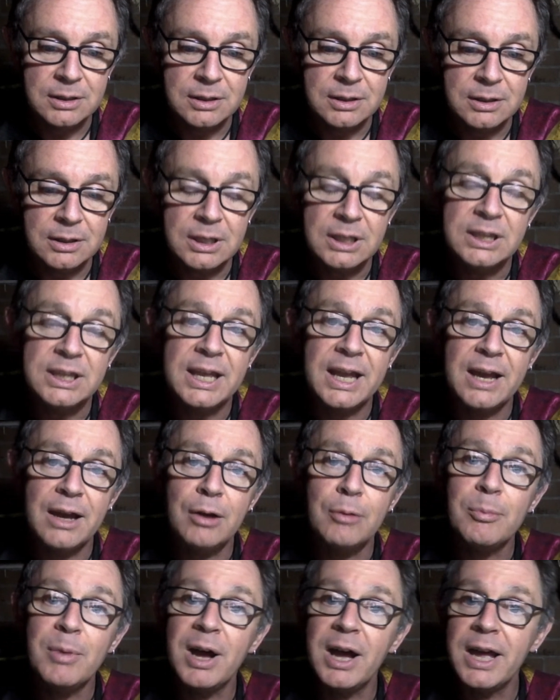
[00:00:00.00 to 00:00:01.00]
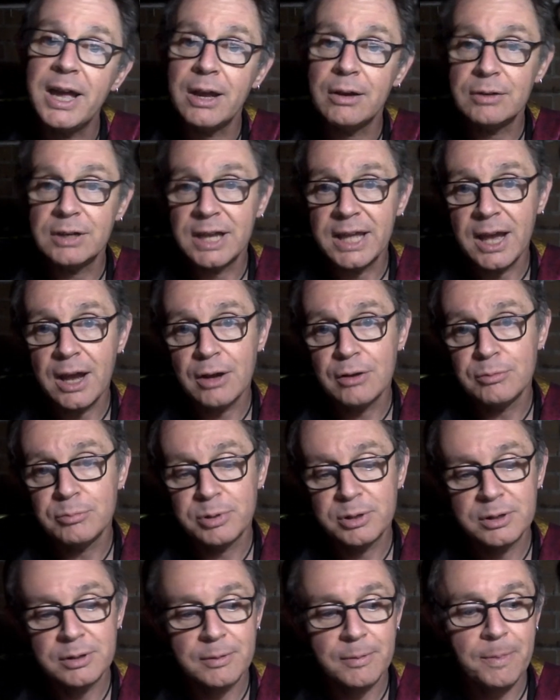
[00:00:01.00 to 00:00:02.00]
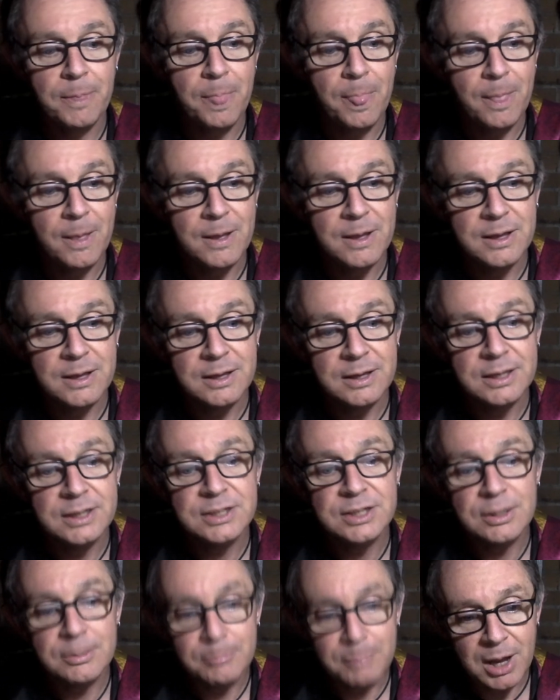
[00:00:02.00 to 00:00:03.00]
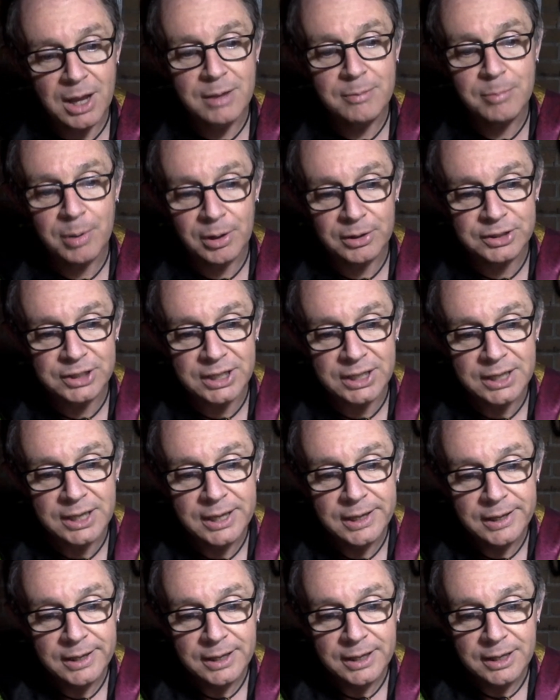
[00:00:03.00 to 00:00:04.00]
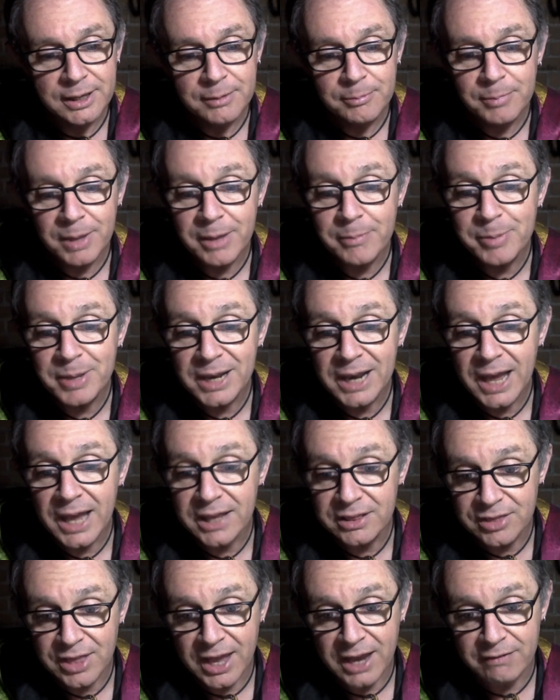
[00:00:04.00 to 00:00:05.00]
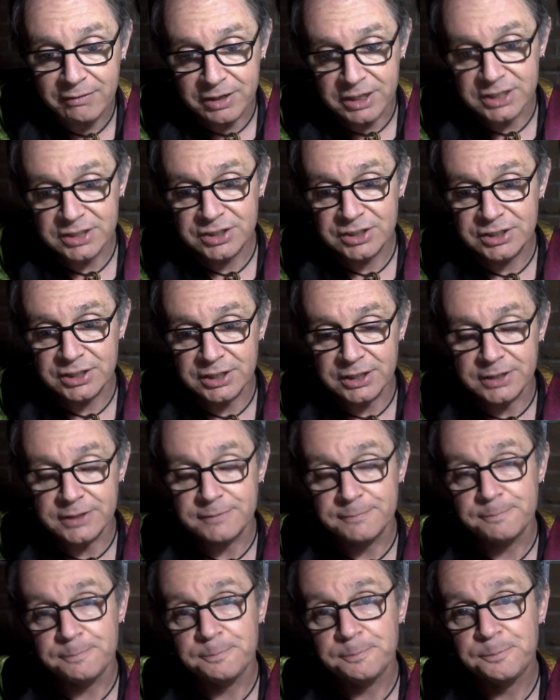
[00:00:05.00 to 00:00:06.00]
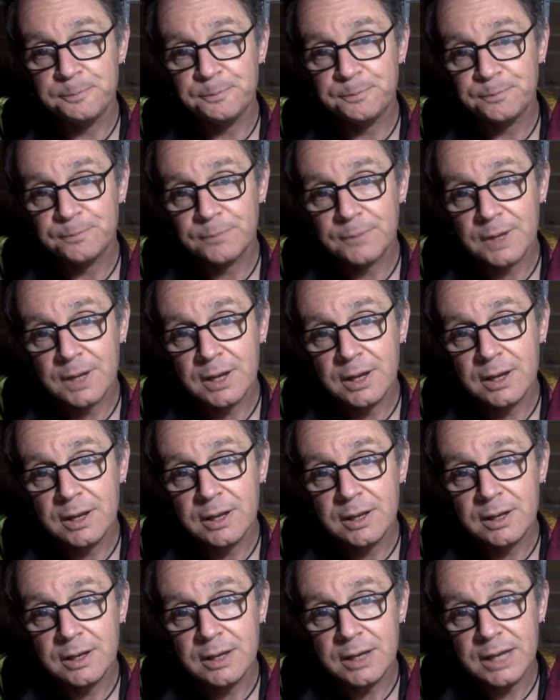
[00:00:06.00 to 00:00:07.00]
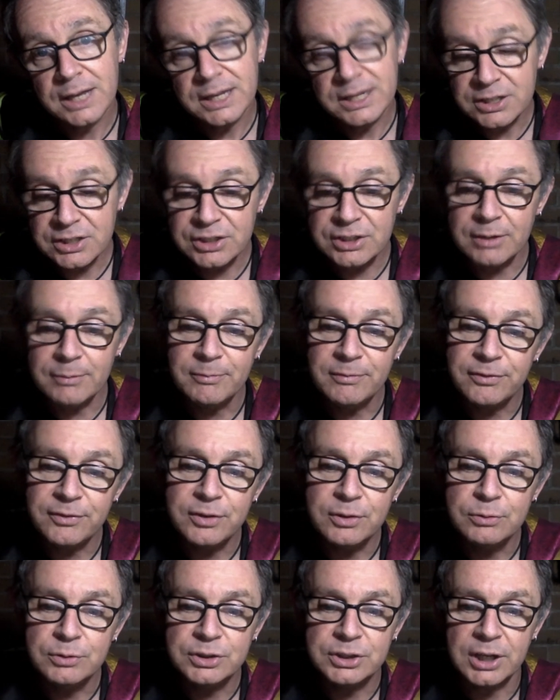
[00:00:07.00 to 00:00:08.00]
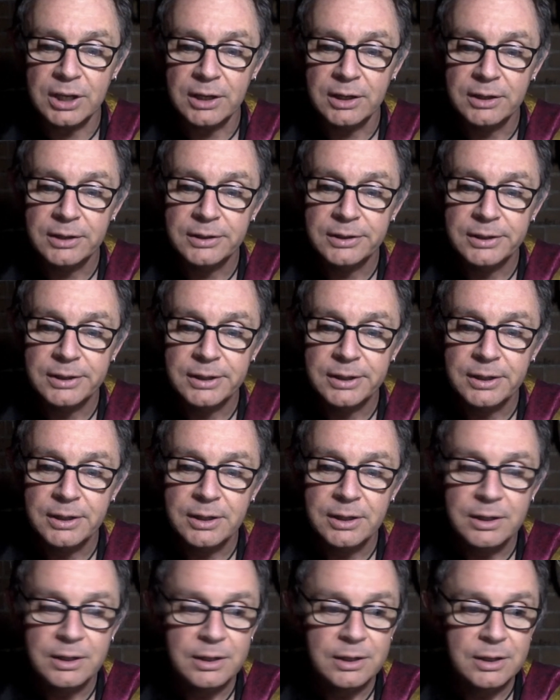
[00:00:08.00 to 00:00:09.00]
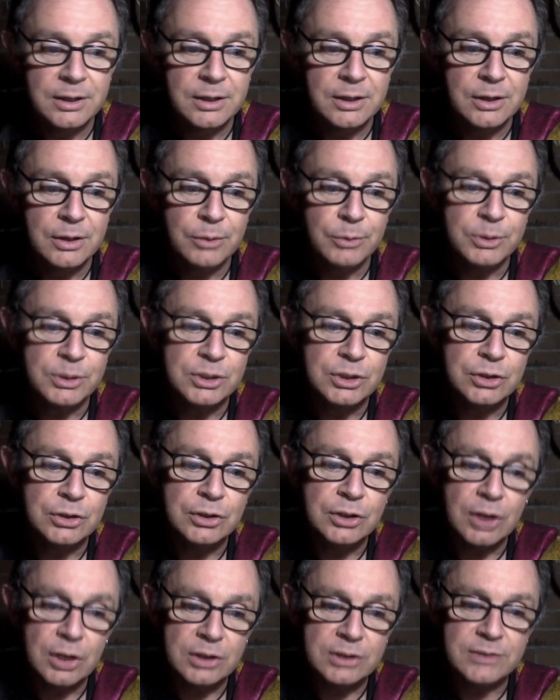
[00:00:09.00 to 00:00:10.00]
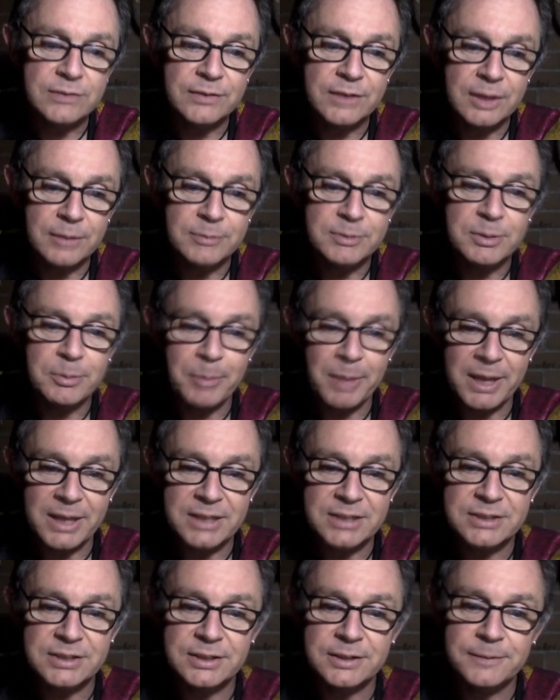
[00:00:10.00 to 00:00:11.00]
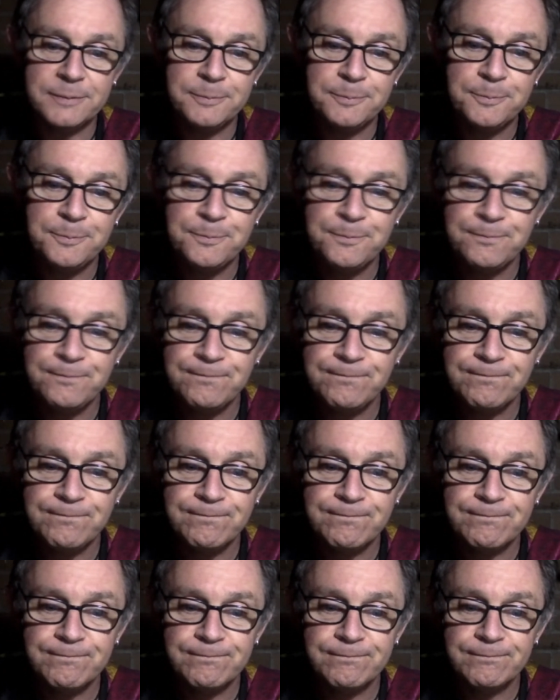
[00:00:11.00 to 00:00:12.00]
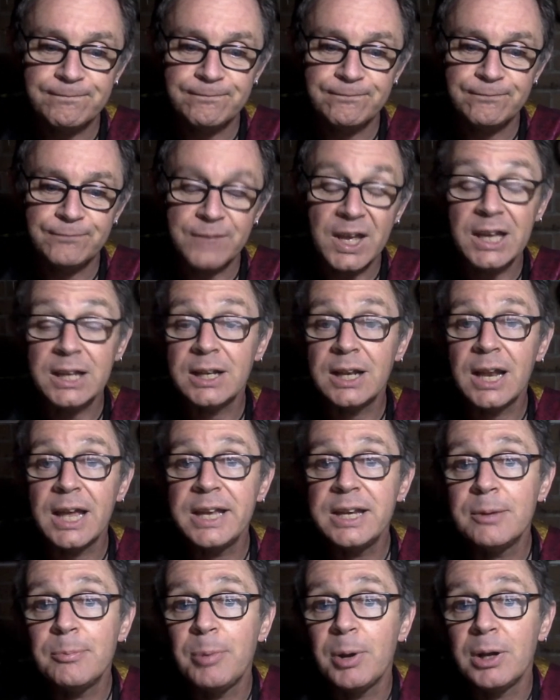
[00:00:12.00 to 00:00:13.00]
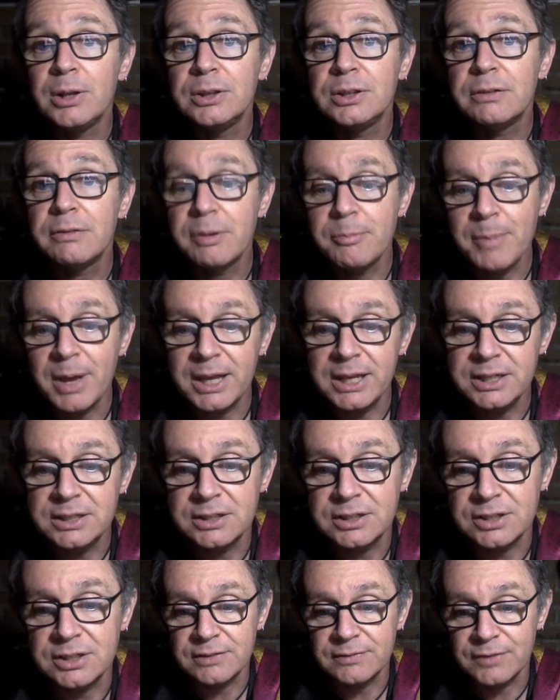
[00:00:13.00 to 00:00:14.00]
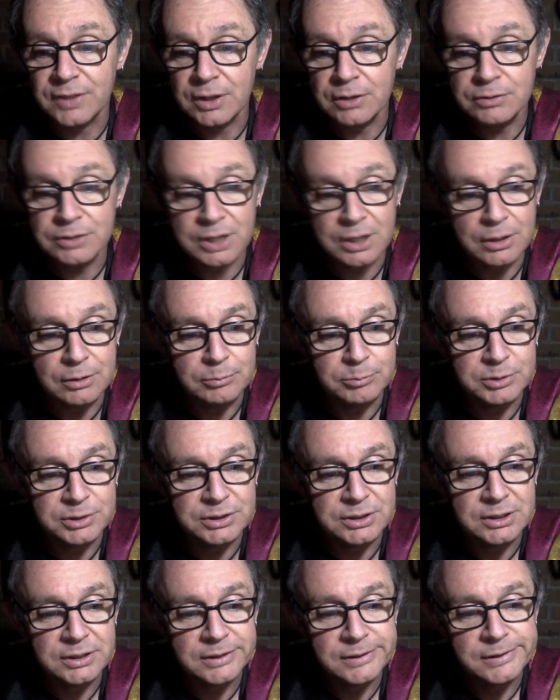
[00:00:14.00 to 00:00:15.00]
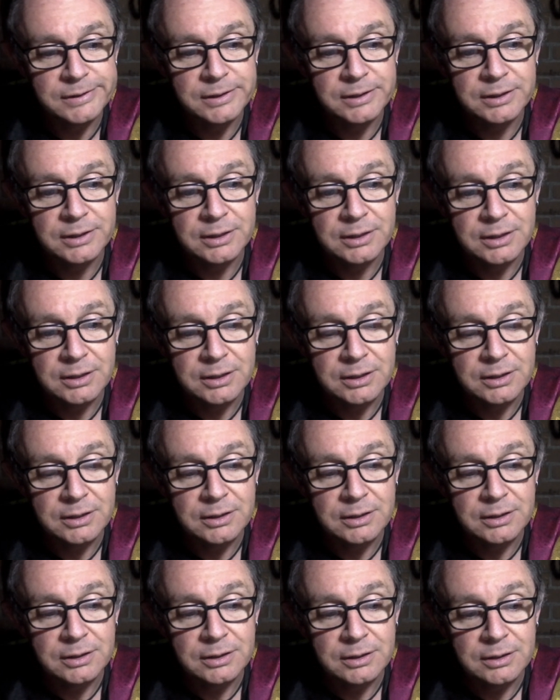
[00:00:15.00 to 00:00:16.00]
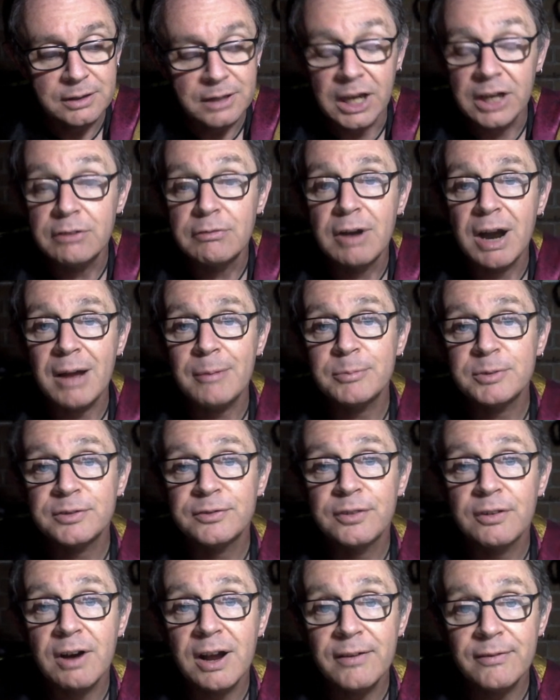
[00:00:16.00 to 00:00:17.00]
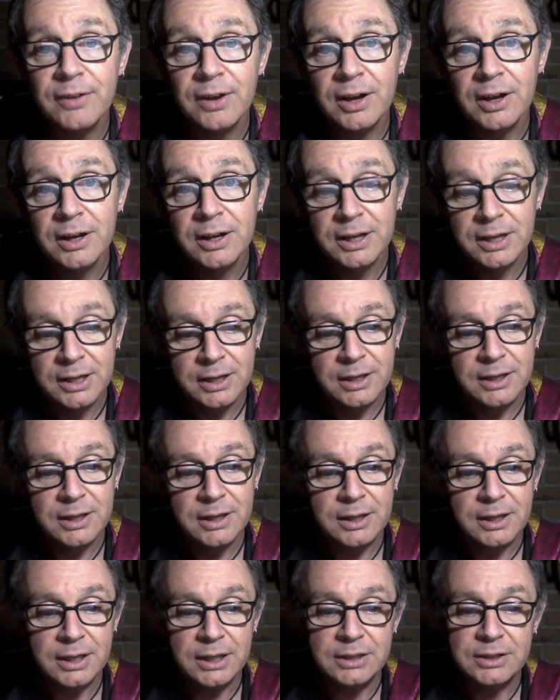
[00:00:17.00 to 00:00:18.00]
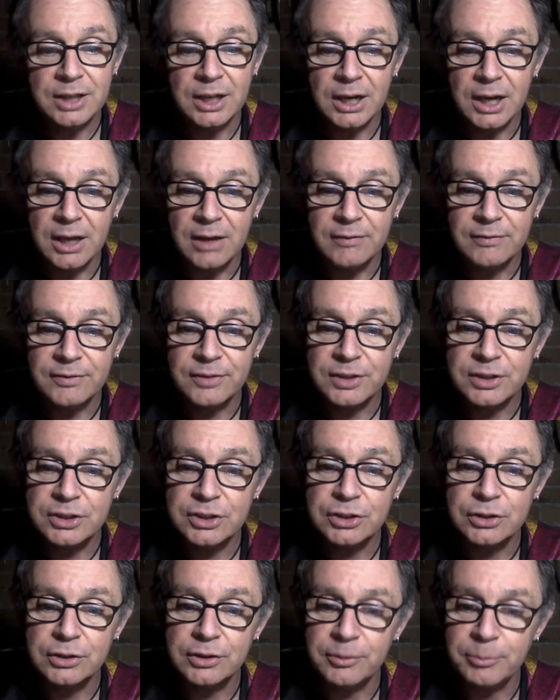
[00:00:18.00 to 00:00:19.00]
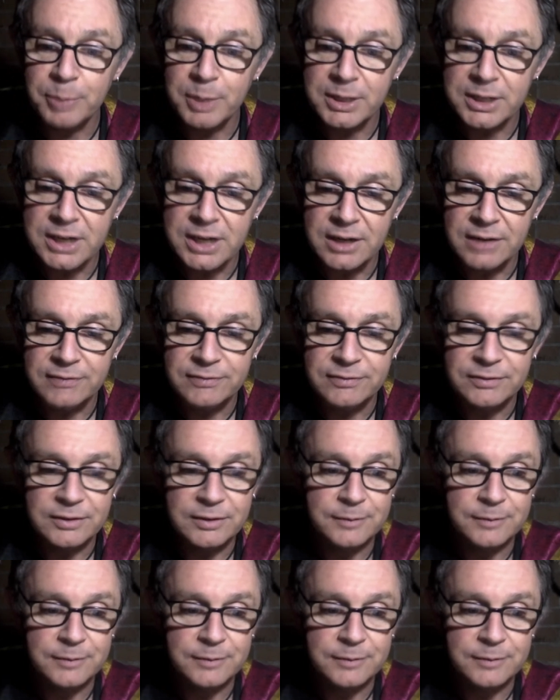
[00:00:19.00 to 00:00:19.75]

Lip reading: And now my only hope is that my body may be laid there in its turn, in some future which should not have come to pass, and laid upon the remains those hopes, and wrapped forever in the love that should have been enough.